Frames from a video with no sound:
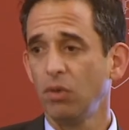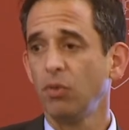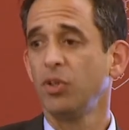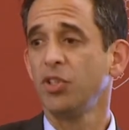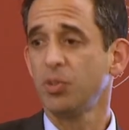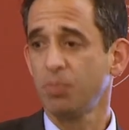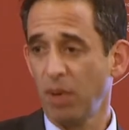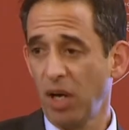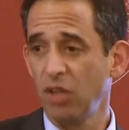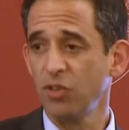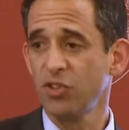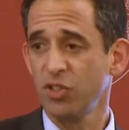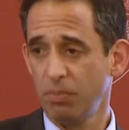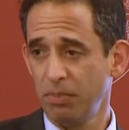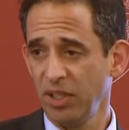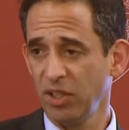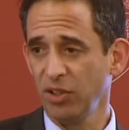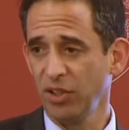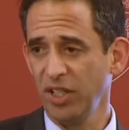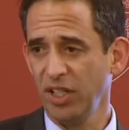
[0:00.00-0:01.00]

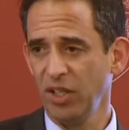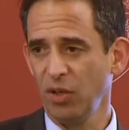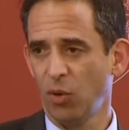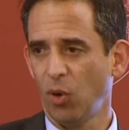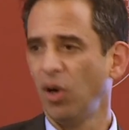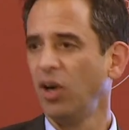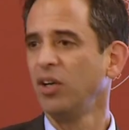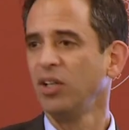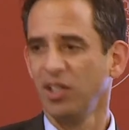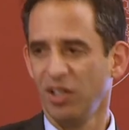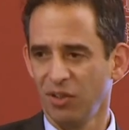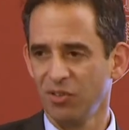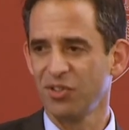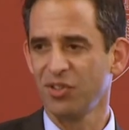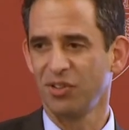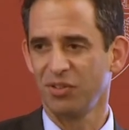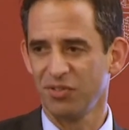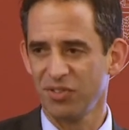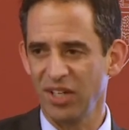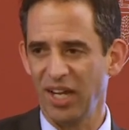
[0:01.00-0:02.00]
responsibility or you know
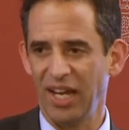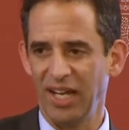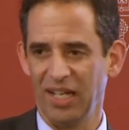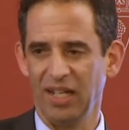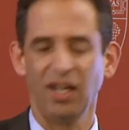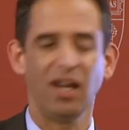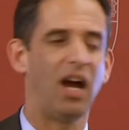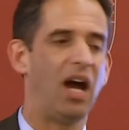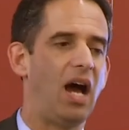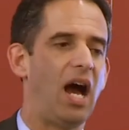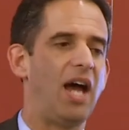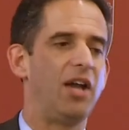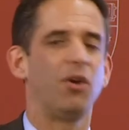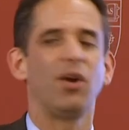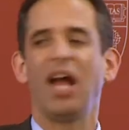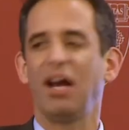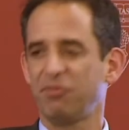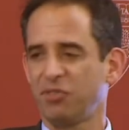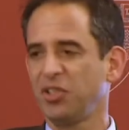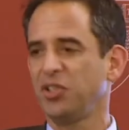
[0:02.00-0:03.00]
sort of saying I
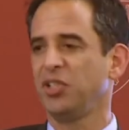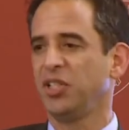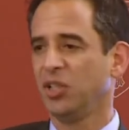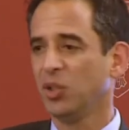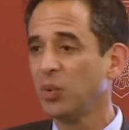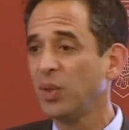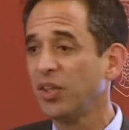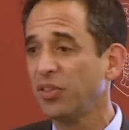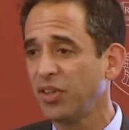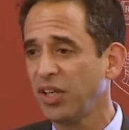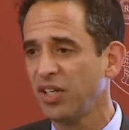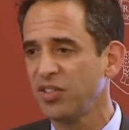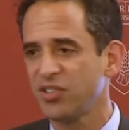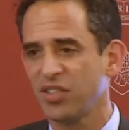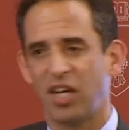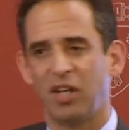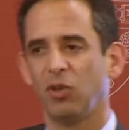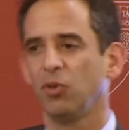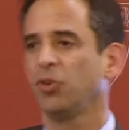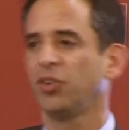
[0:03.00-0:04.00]
don't have to deal with
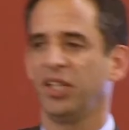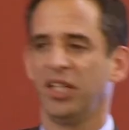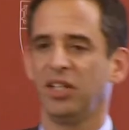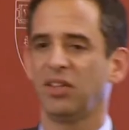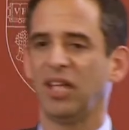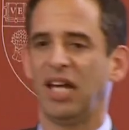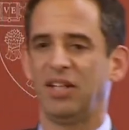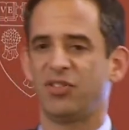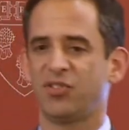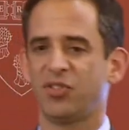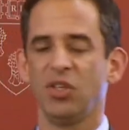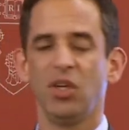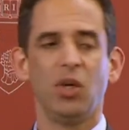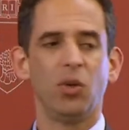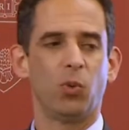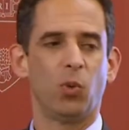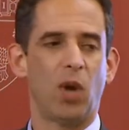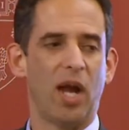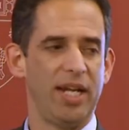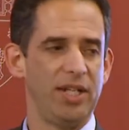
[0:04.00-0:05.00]
this. I don't think that's
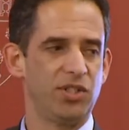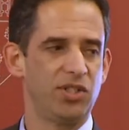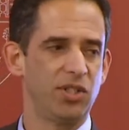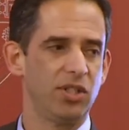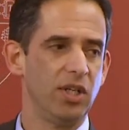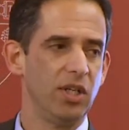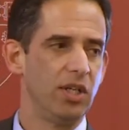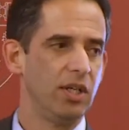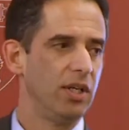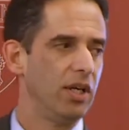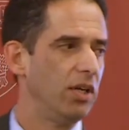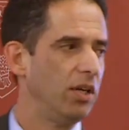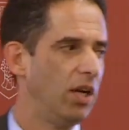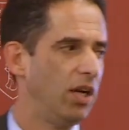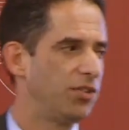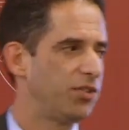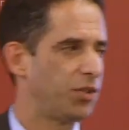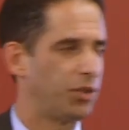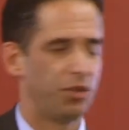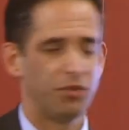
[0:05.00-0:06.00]
right
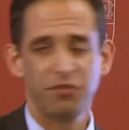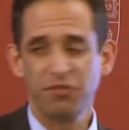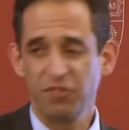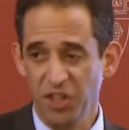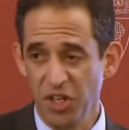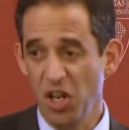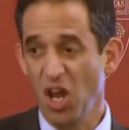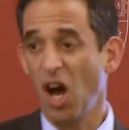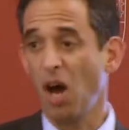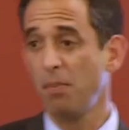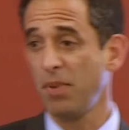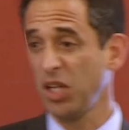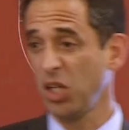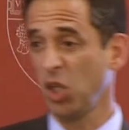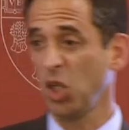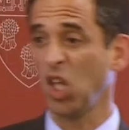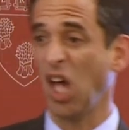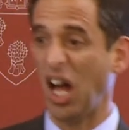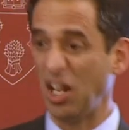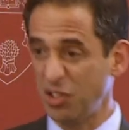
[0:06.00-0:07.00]
uh, sort of
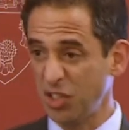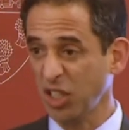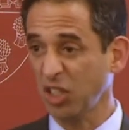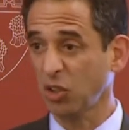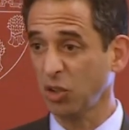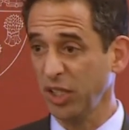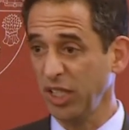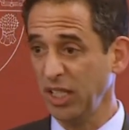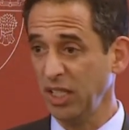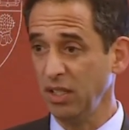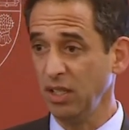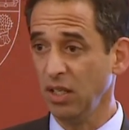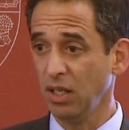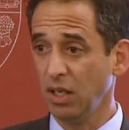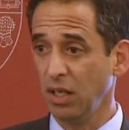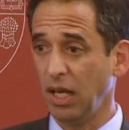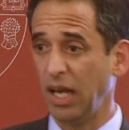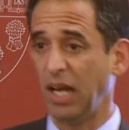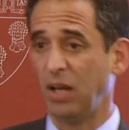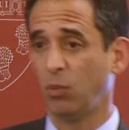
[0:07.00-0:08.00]
phenomenologically.
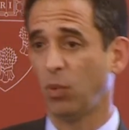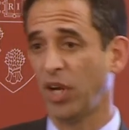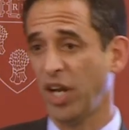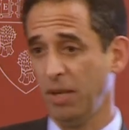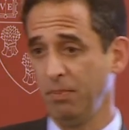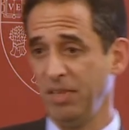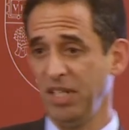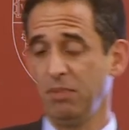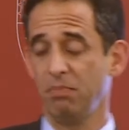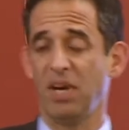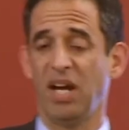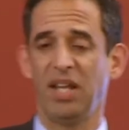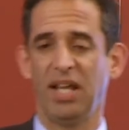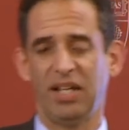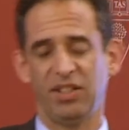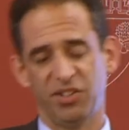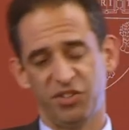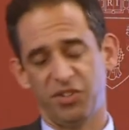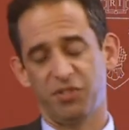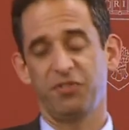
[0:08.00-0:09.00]
And what I mean by
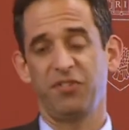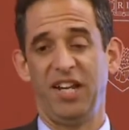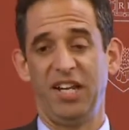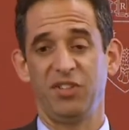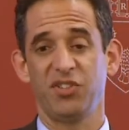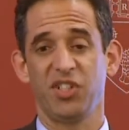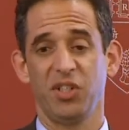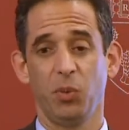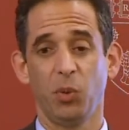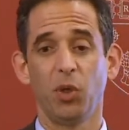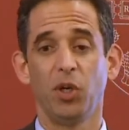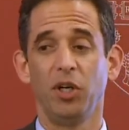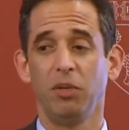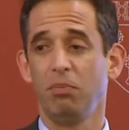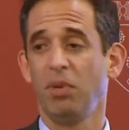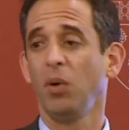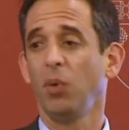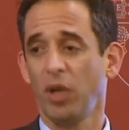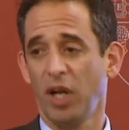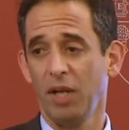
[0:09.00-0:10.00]
that, it's a fancy
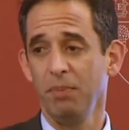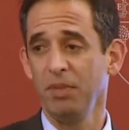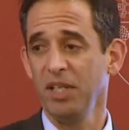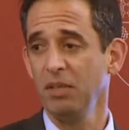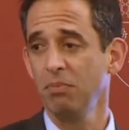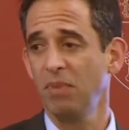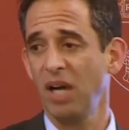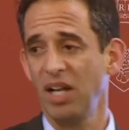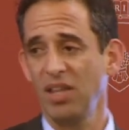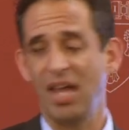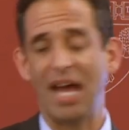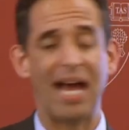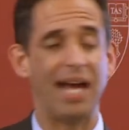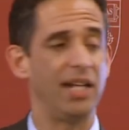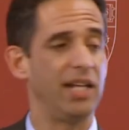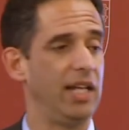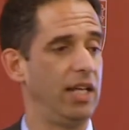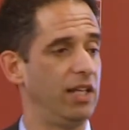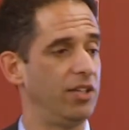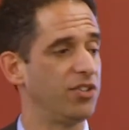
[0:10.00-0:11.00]
word, but what I mean by
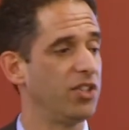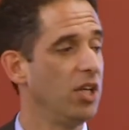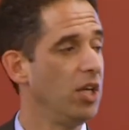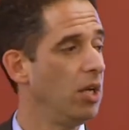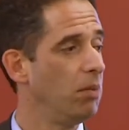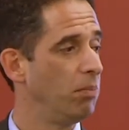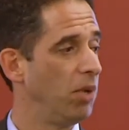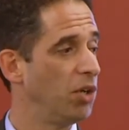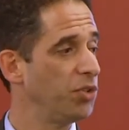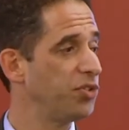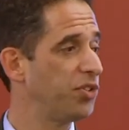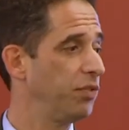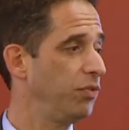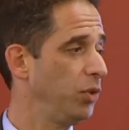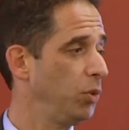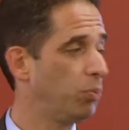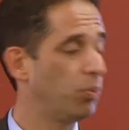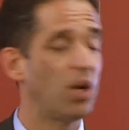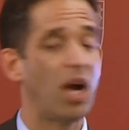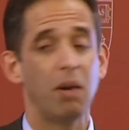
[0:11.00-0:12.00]
that is most of
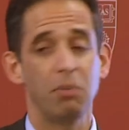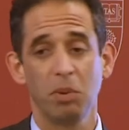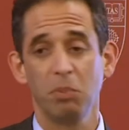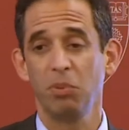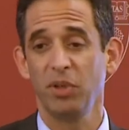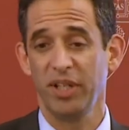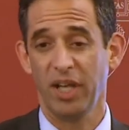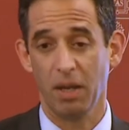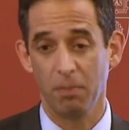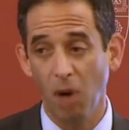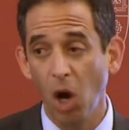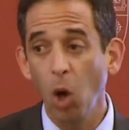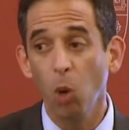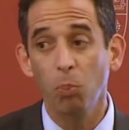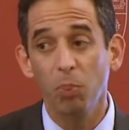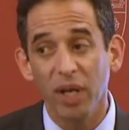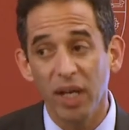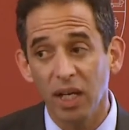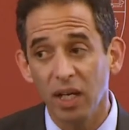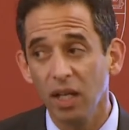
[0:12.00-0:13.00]
you probably, I'm
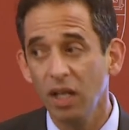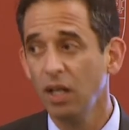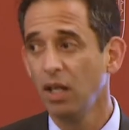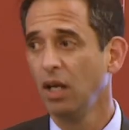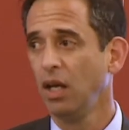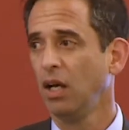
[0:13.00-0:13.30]
hoping,